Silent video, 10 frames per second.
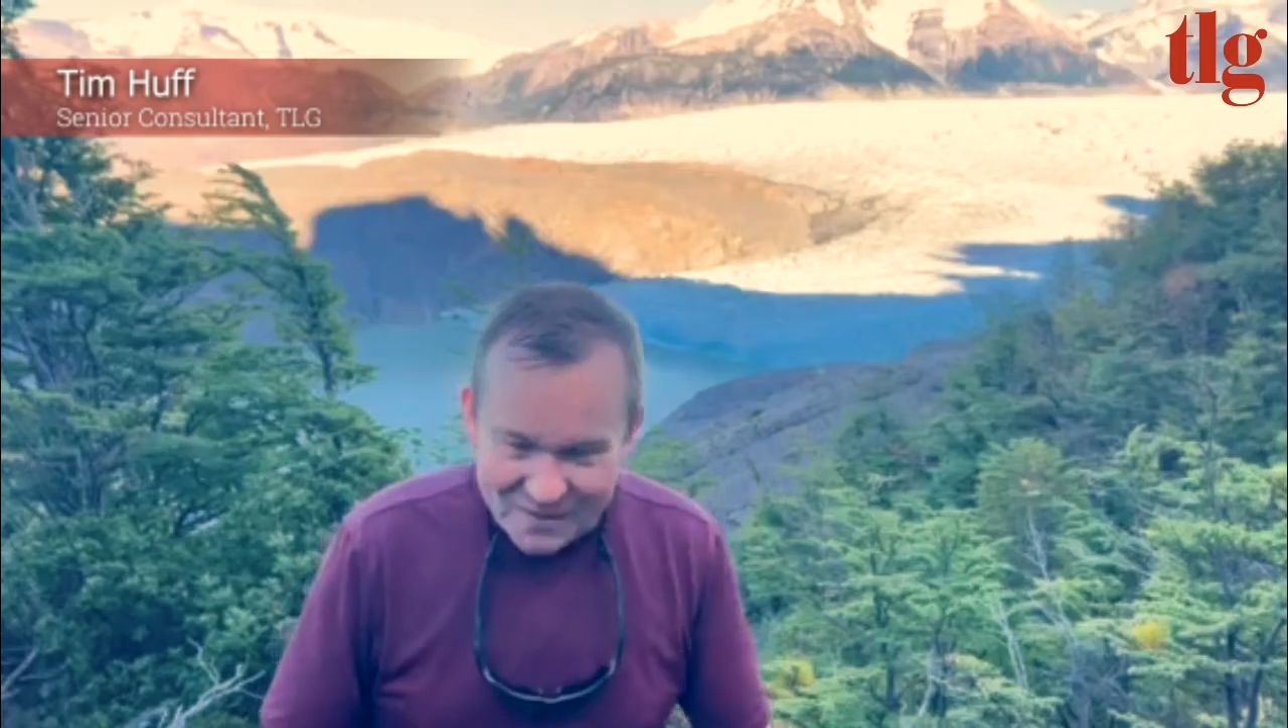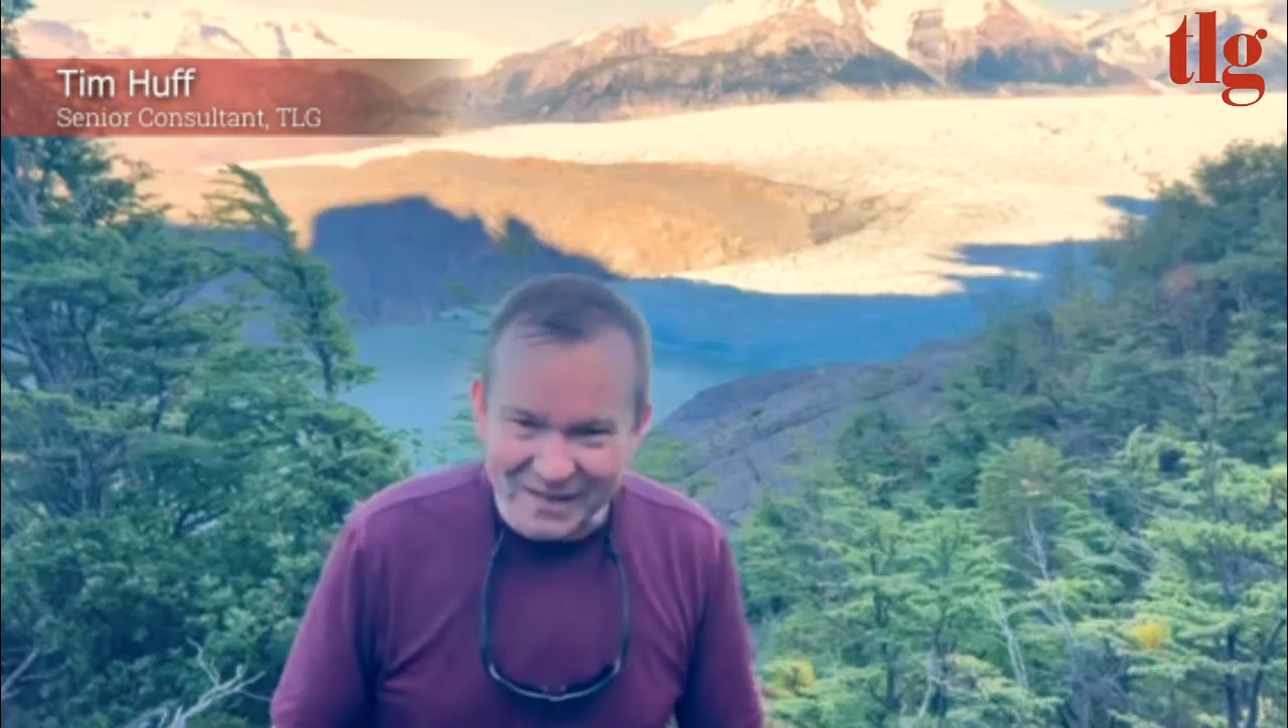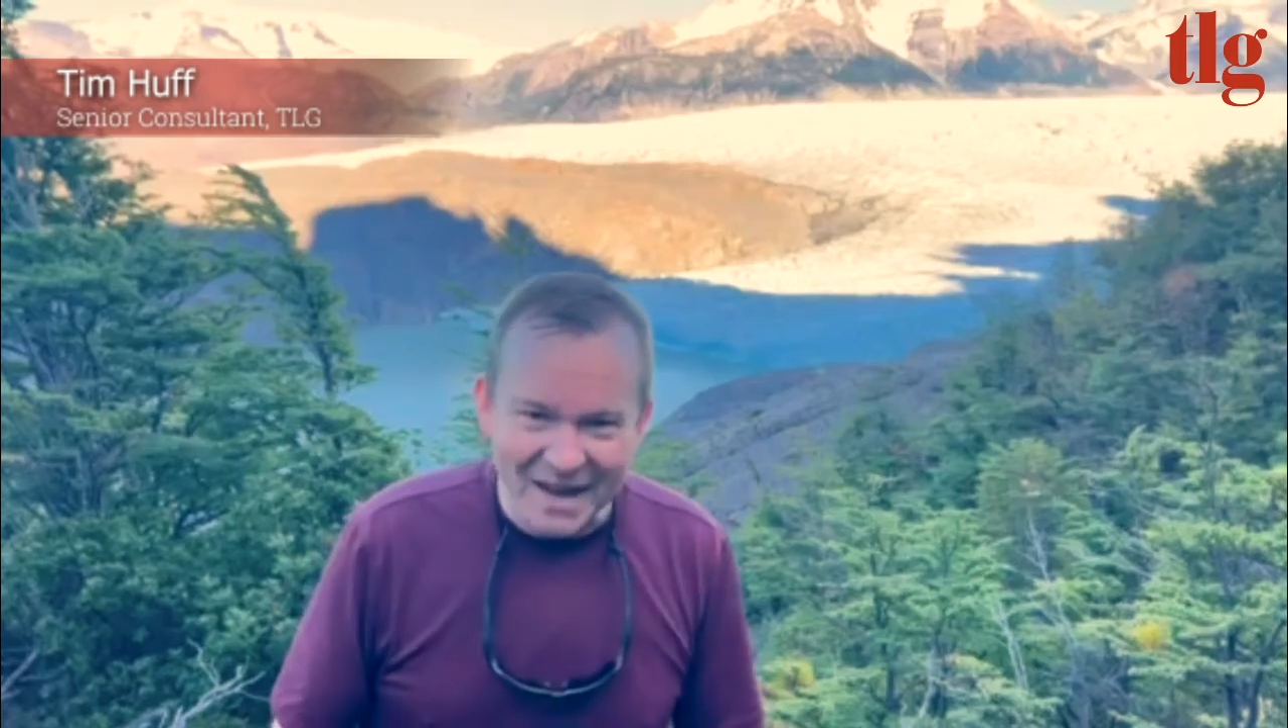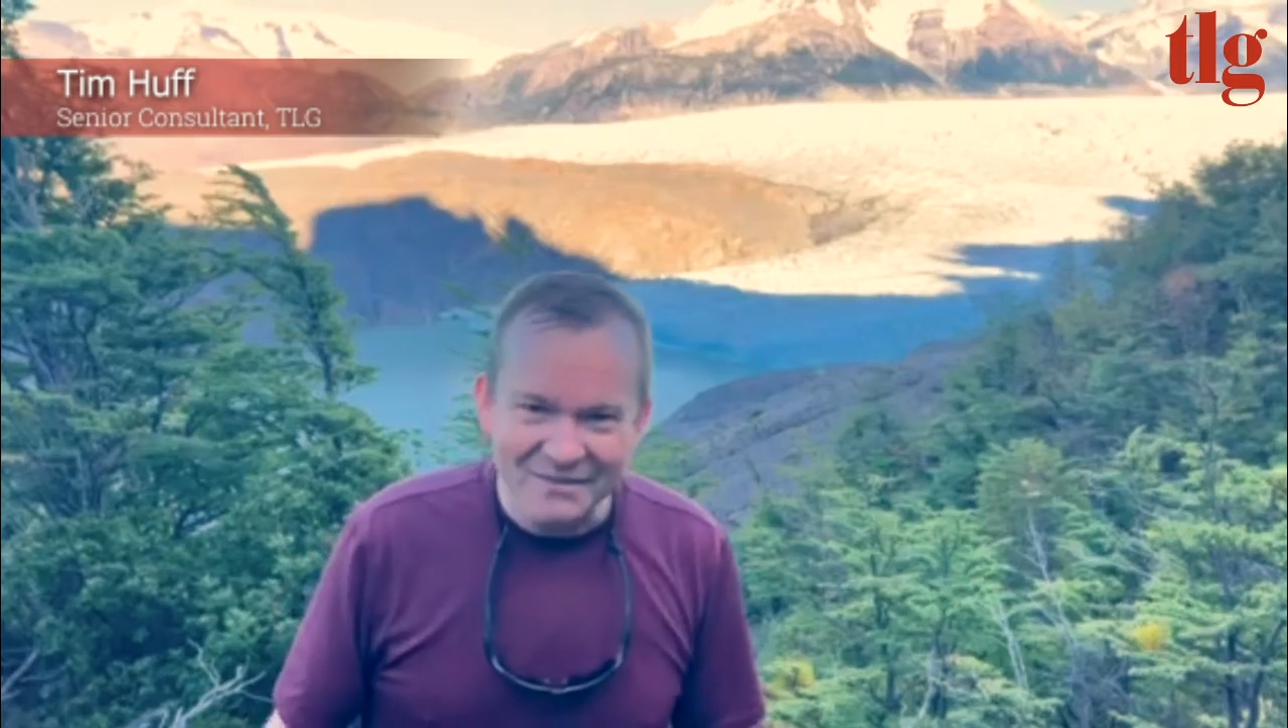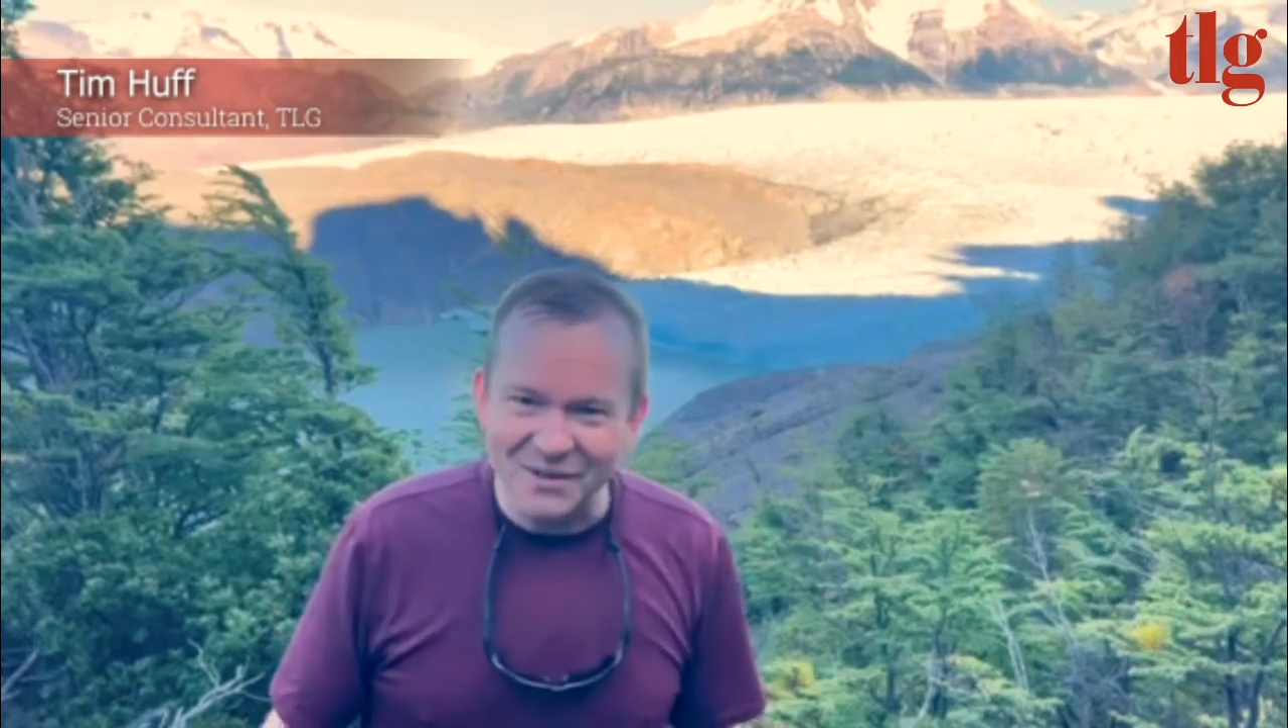we
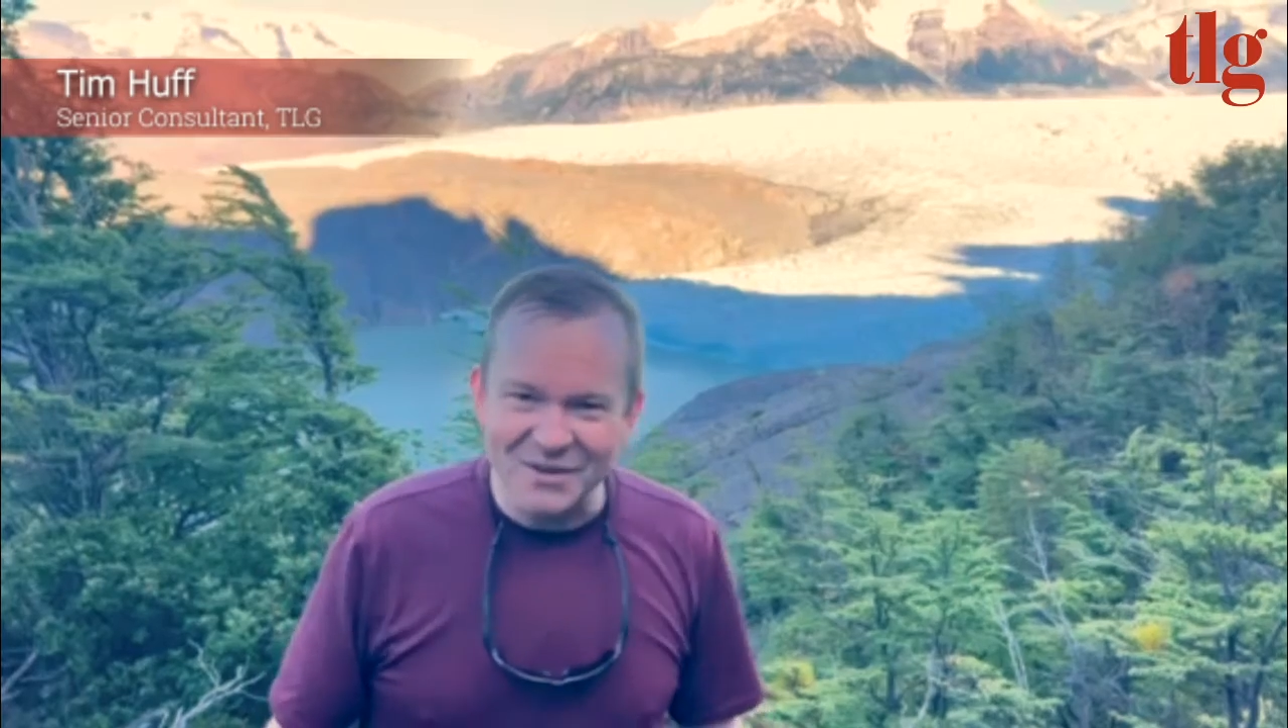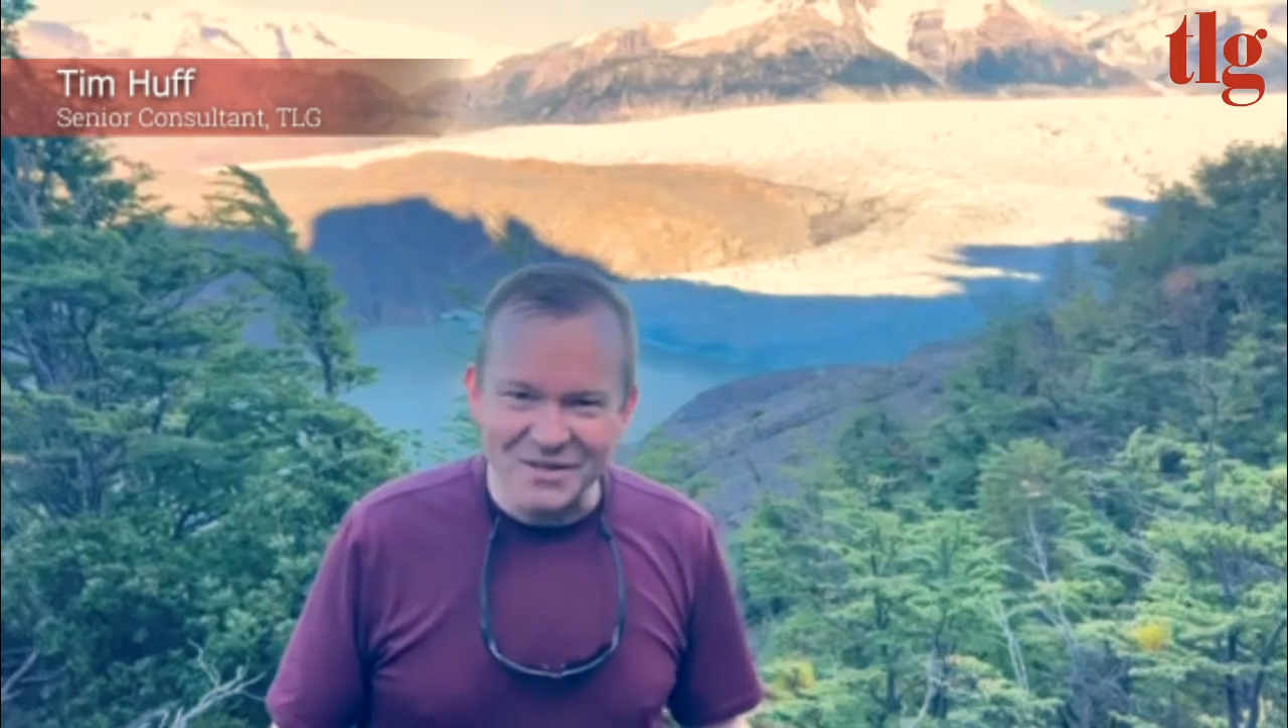laughed at our